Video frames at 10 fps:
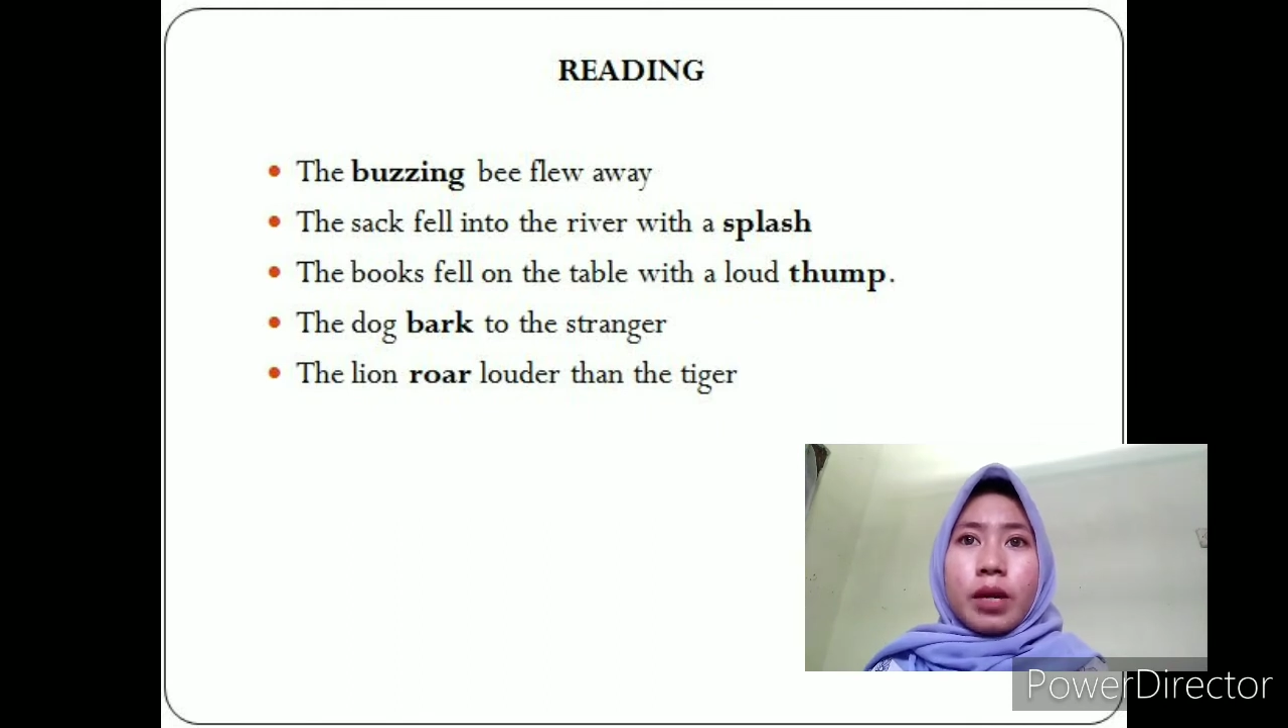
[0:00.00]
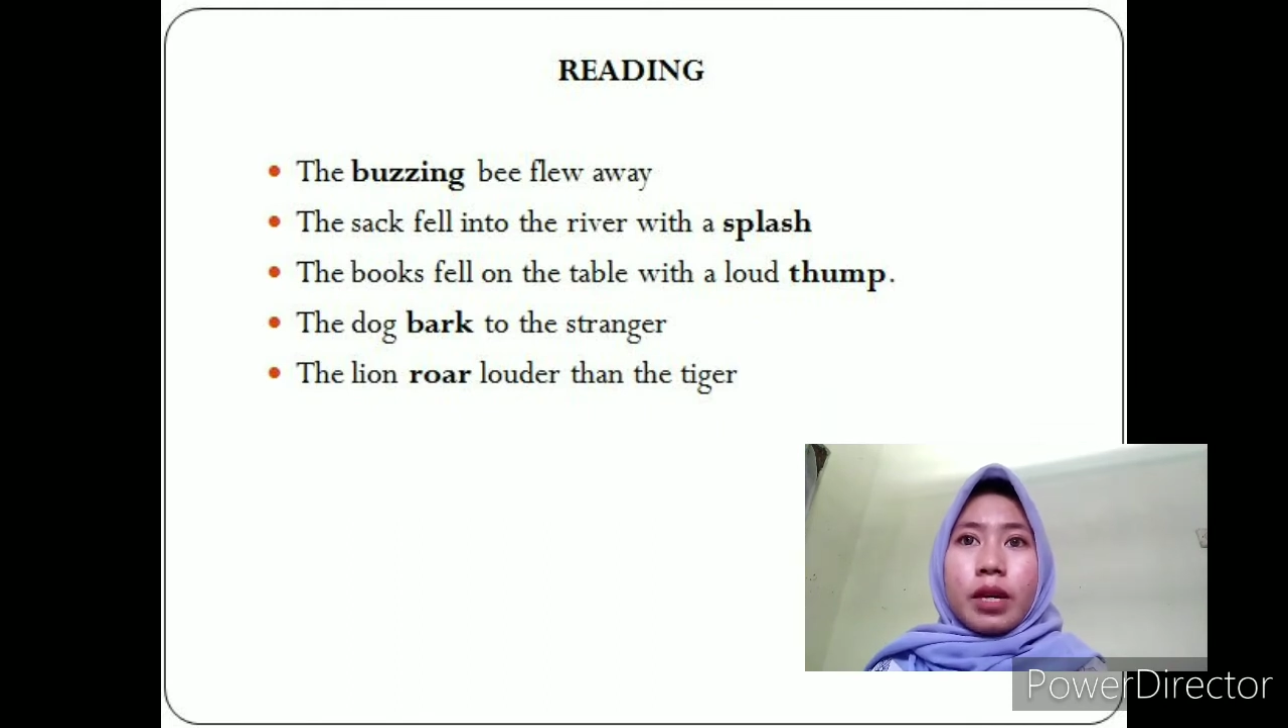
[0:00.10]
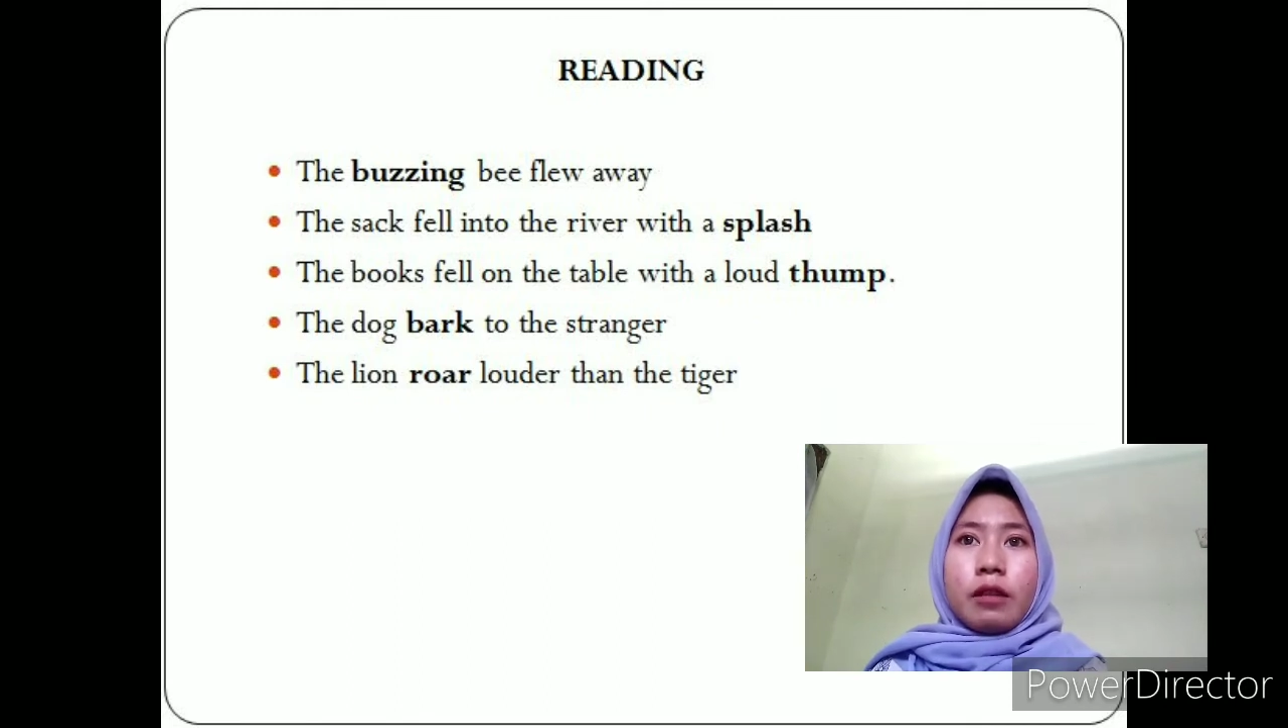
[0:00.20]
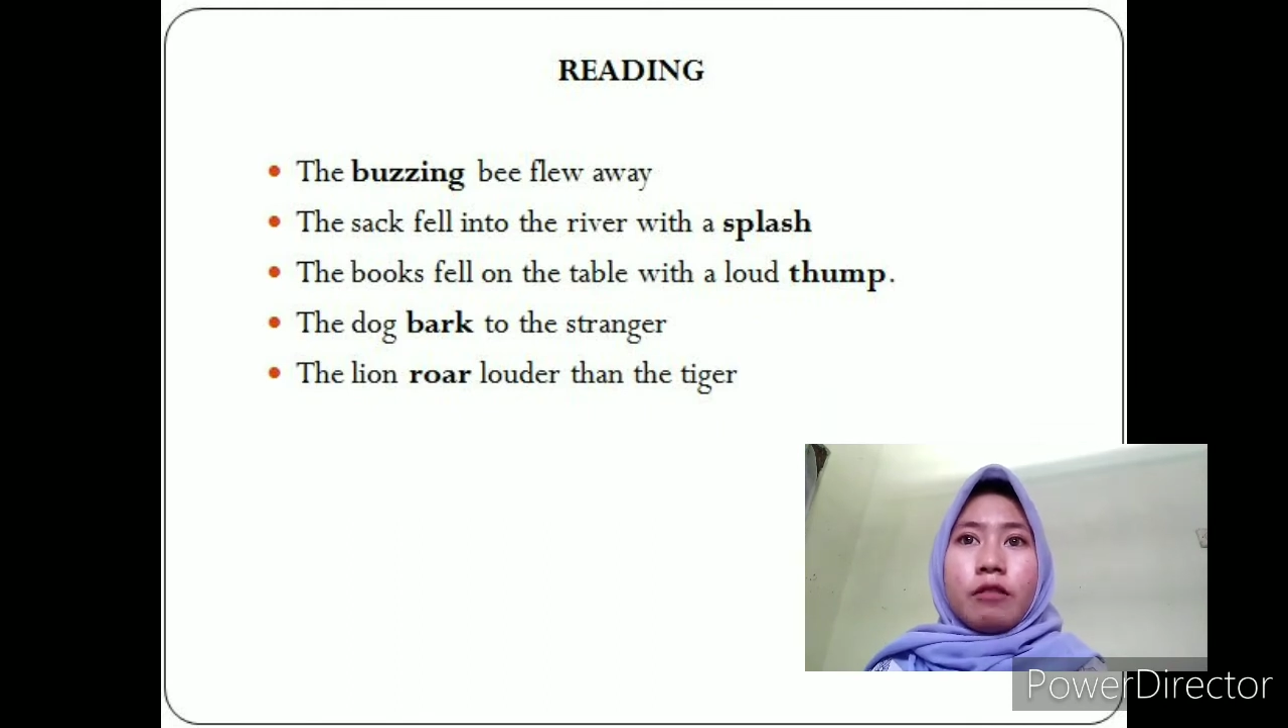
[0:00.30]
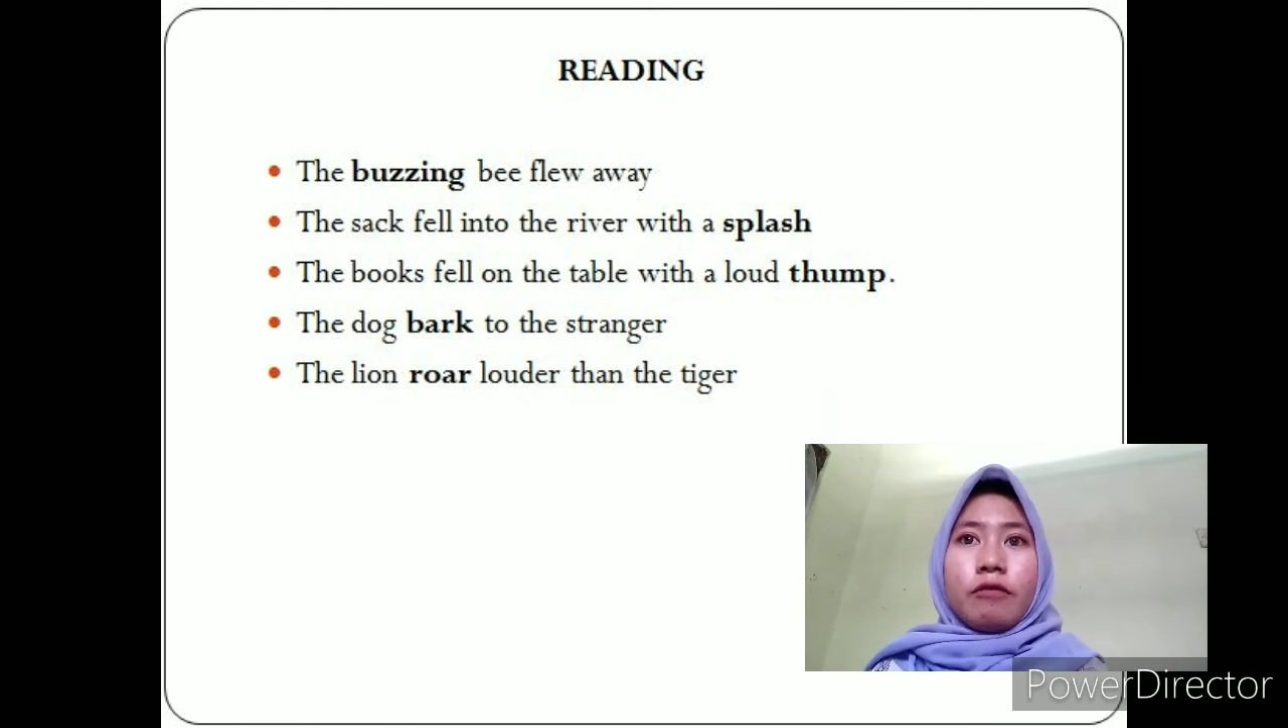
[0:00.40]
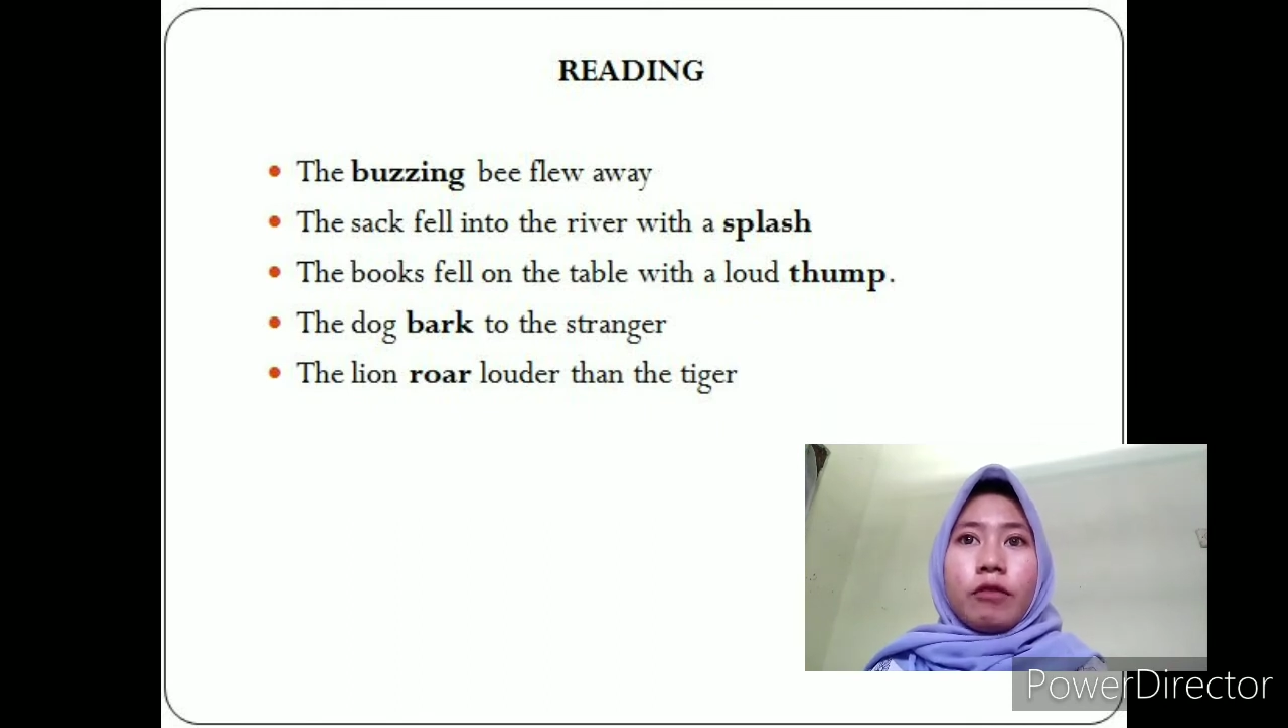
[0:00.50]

bee